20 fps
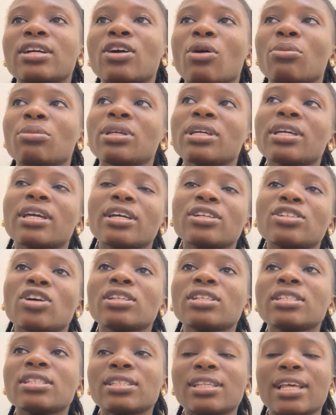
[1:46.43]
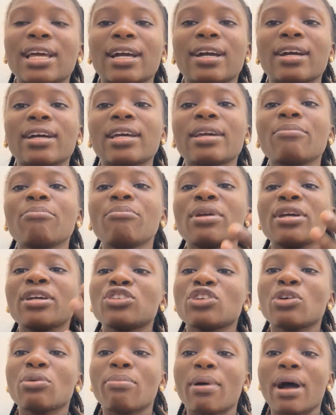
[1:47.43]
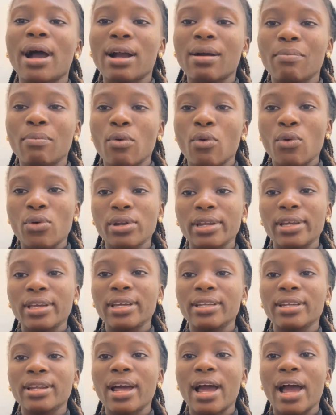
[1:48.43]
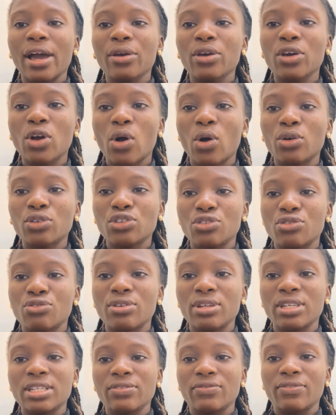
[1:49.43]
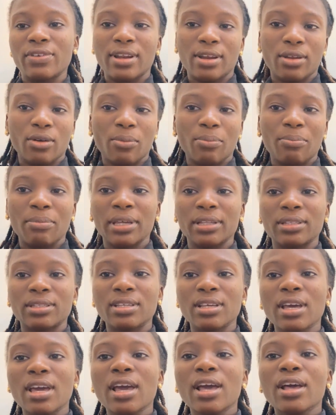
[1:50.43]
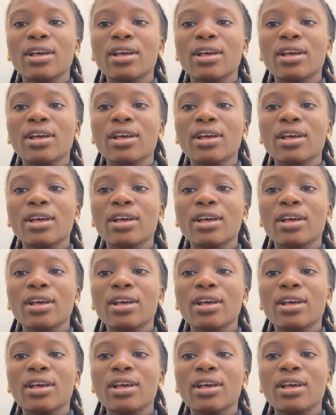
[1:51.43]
communication is like a major backbone in agricultural development.